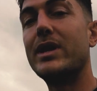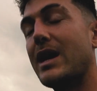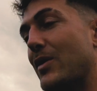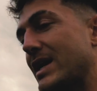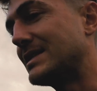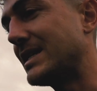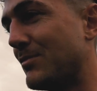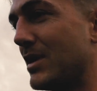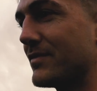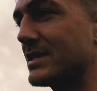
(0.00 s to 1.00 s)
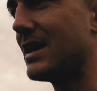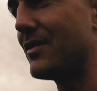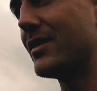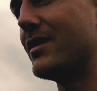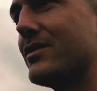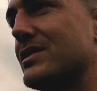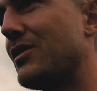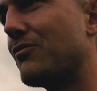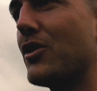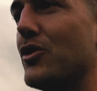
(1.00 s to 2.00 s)
we're now 18 months down the
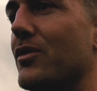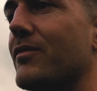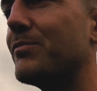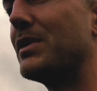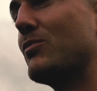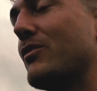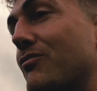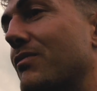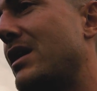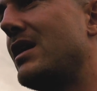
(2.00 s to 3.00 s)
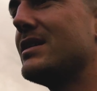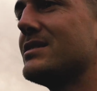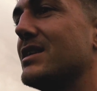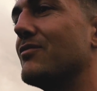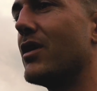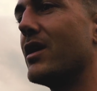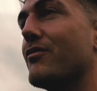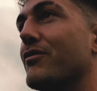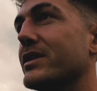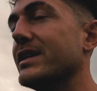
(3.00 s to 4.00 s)
road. I've been with seeing Ryan
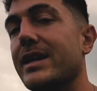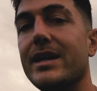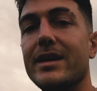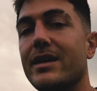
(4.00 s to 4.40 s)
for a year.